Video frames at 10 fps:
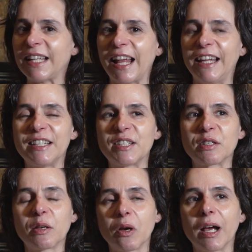that is
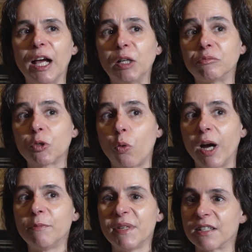
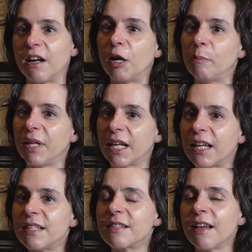quite bizarre,
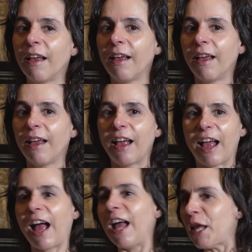because
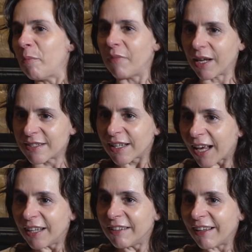I am
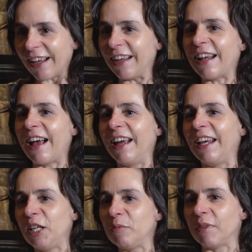Mexican, and
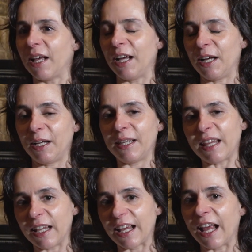I
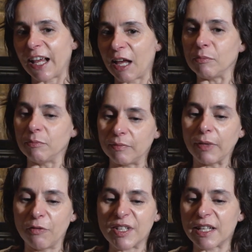think
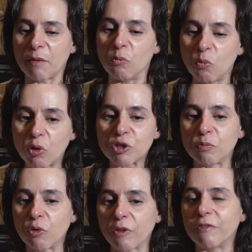obviously I'm much
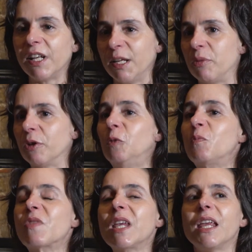more of a liberal,
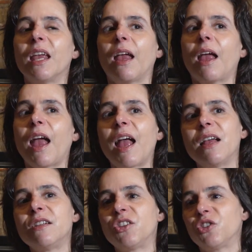
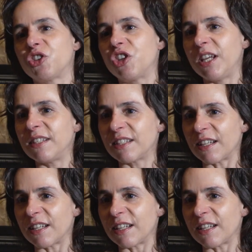and she's